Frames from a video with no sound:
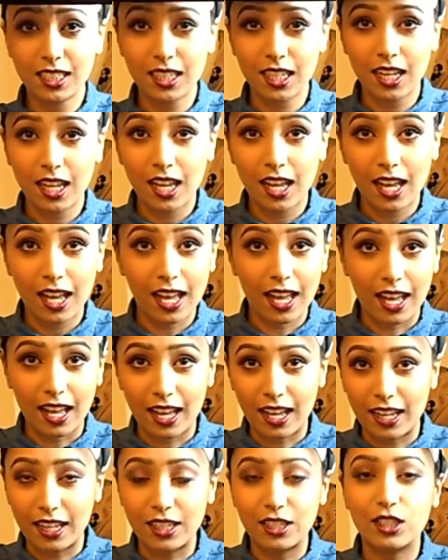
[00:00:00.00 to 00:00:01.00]

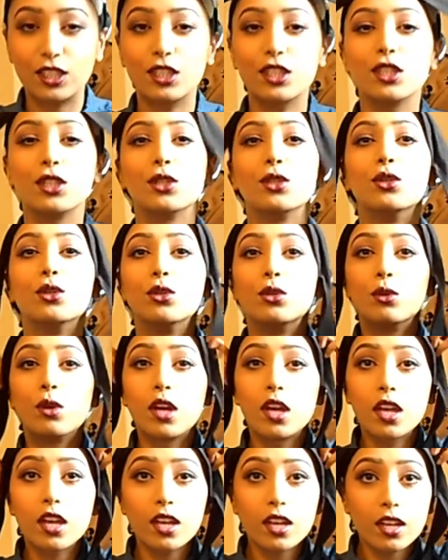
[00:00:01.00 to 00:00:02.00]
and you
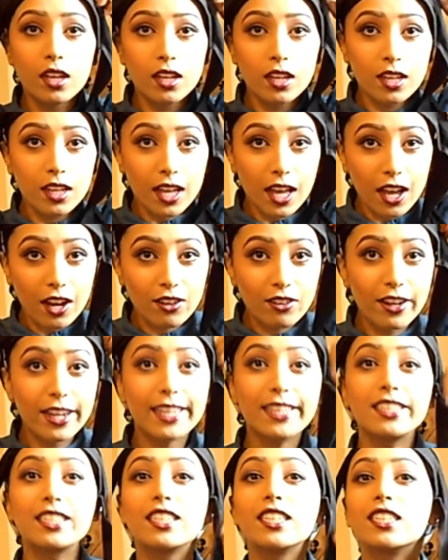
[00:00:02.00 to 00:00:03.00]

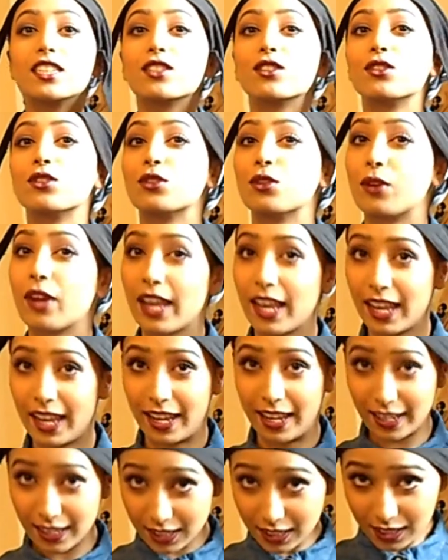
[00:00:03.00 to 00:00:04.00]
arrange it on your
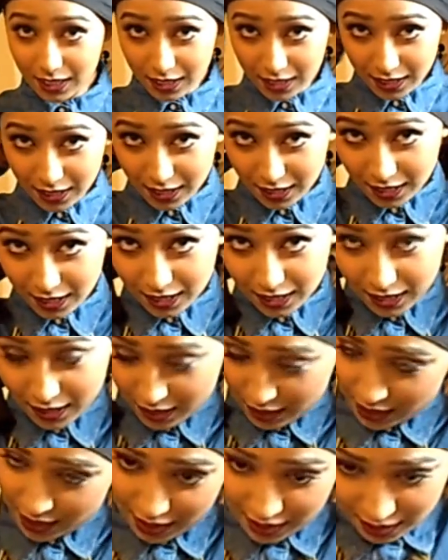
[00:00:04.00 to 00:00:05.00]
head
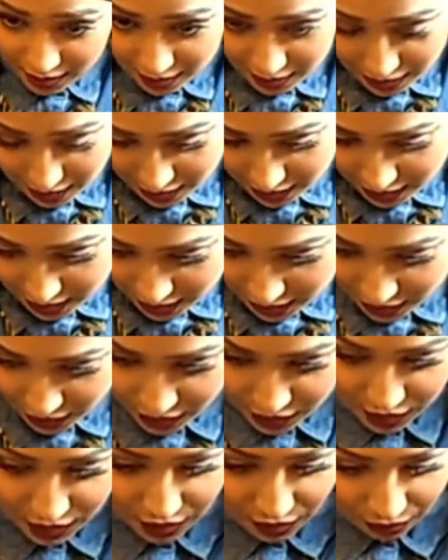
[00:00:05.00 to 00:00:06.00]
like
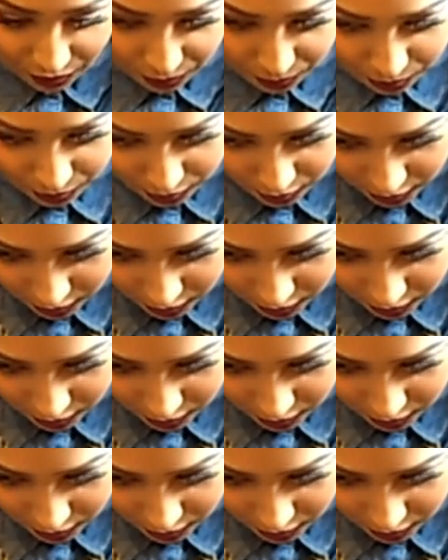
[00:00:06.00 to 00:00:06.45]
so,